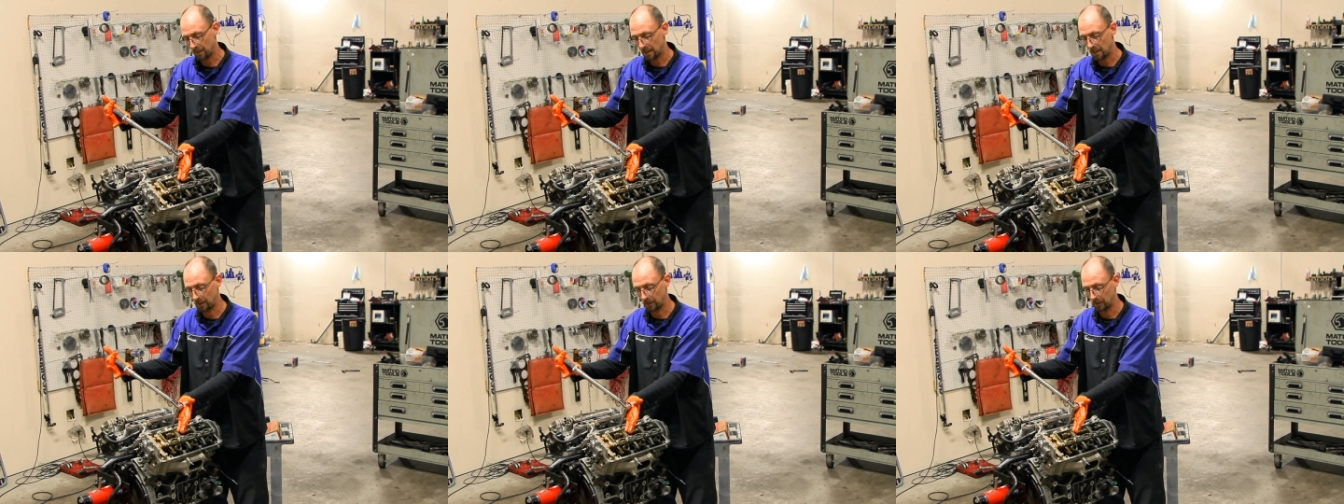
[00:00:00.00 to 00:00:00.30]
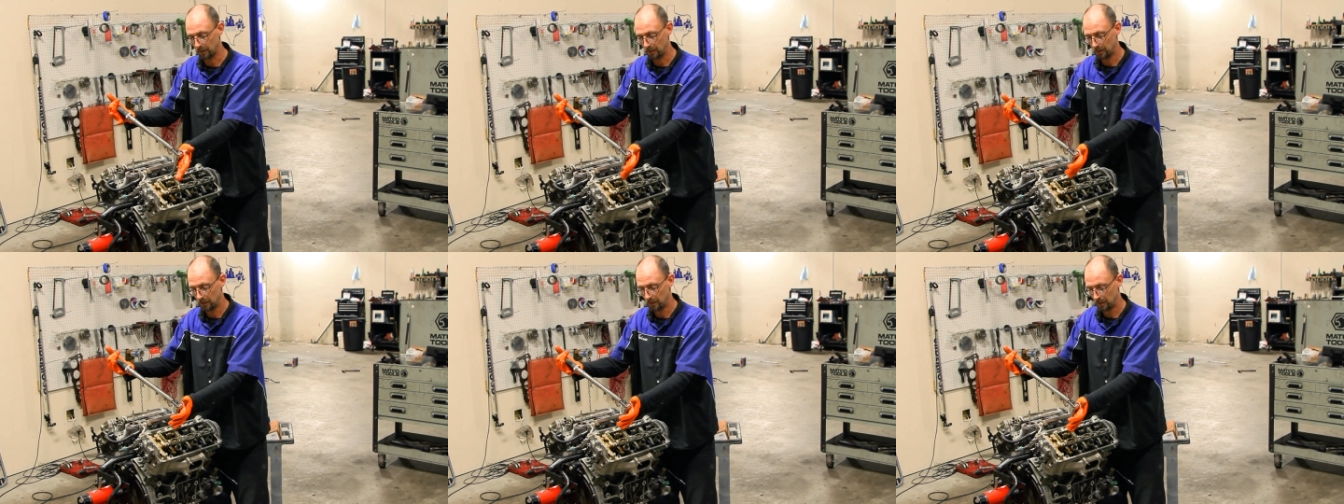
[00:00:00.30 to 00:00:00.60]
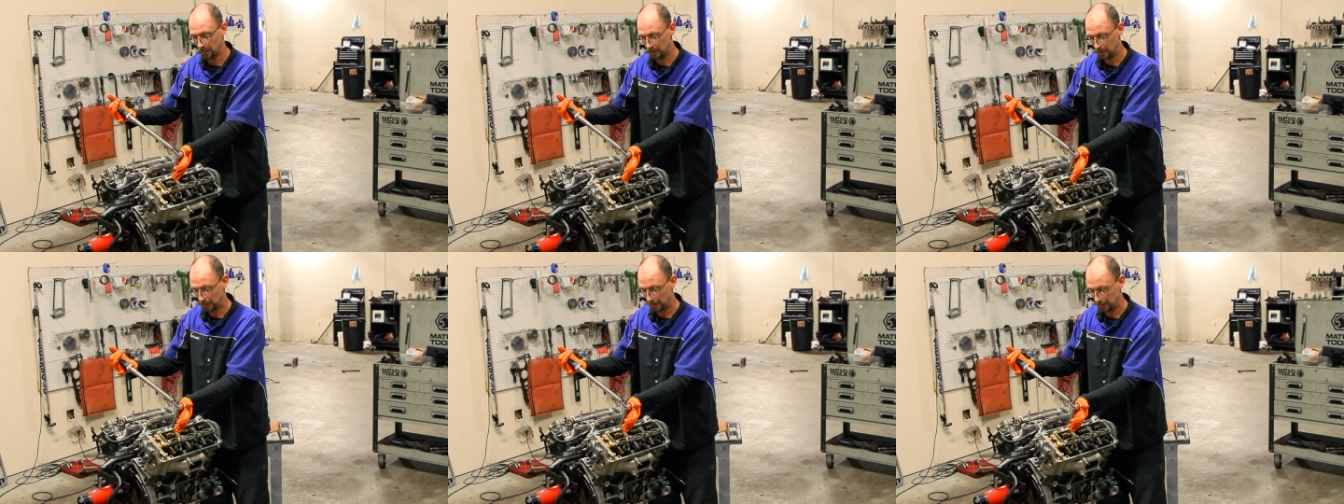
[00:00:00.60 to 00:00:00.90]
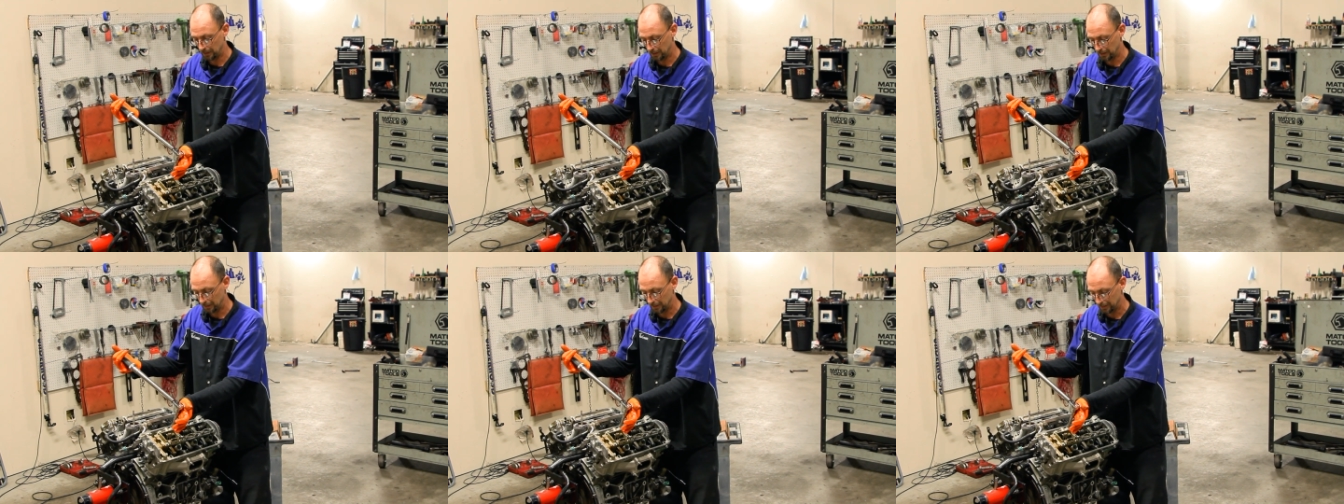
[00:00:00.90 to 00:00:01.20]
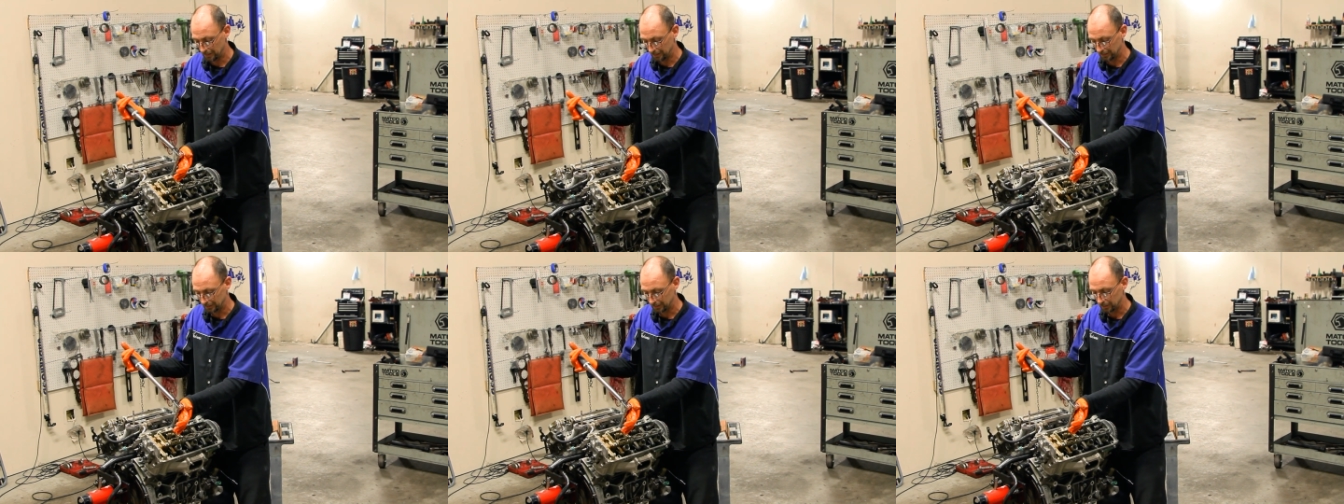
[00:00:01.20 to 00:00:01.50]
pattern.
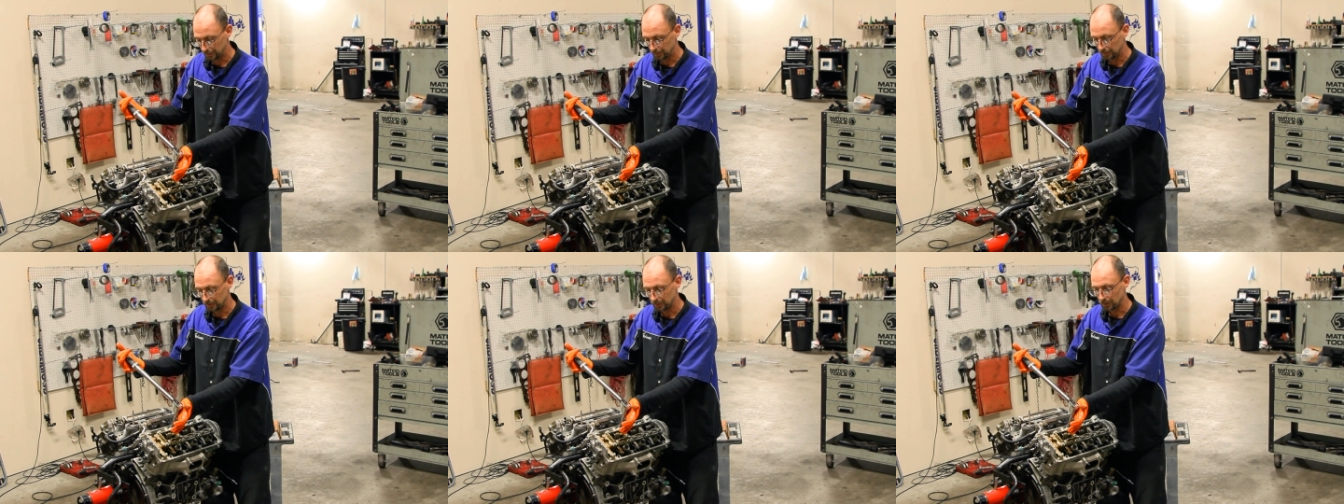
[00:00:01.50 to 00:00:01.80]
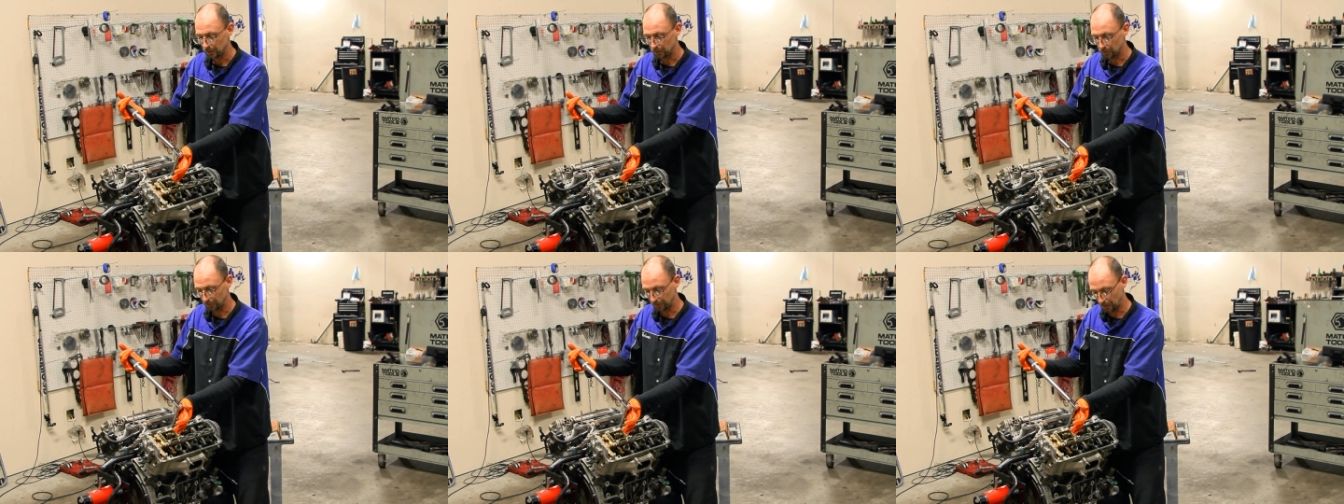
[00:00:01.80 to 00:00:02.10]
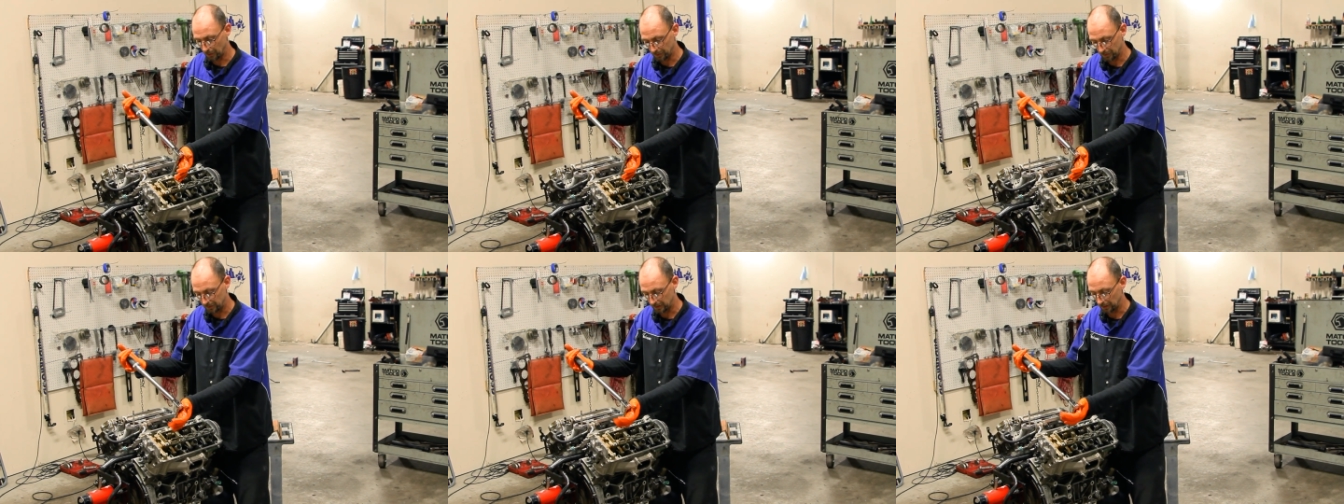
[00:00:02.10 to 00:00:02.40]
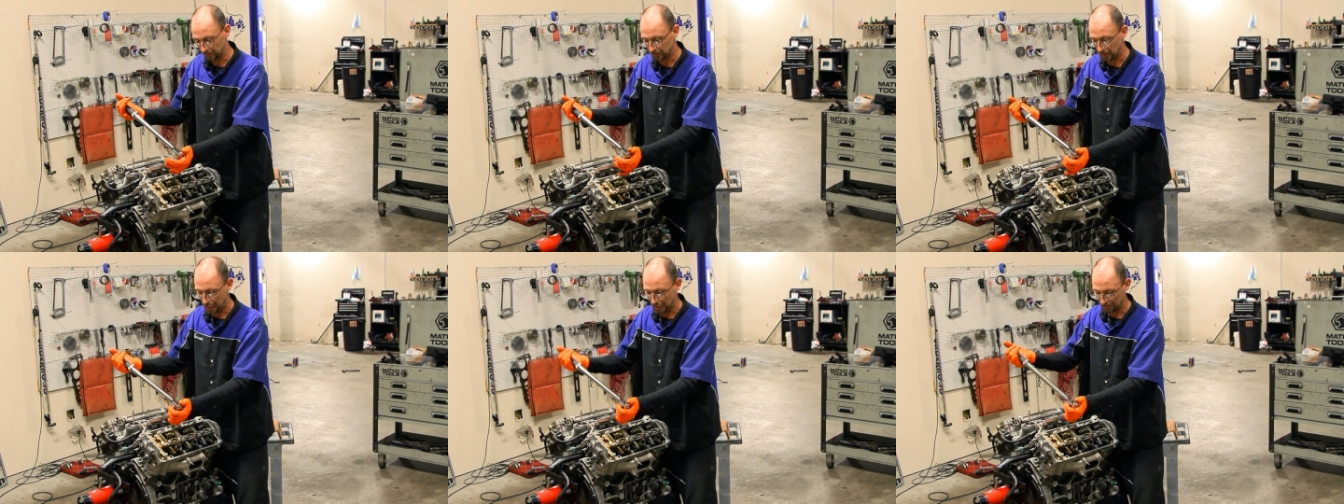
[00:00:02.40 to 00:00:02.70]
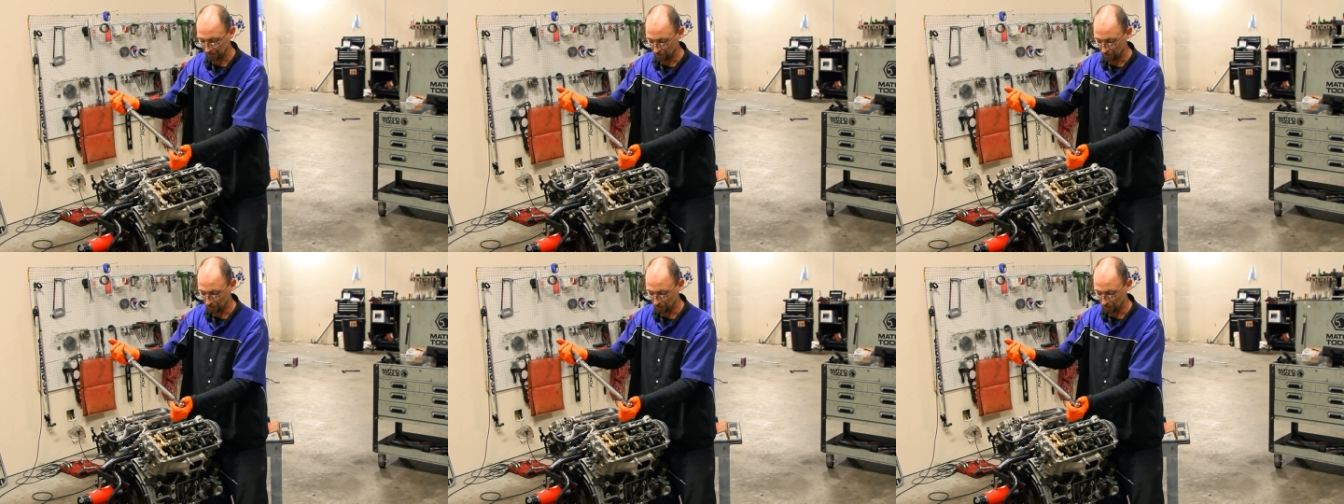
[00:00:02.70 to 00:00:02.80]
Because you'll notice they'll tighten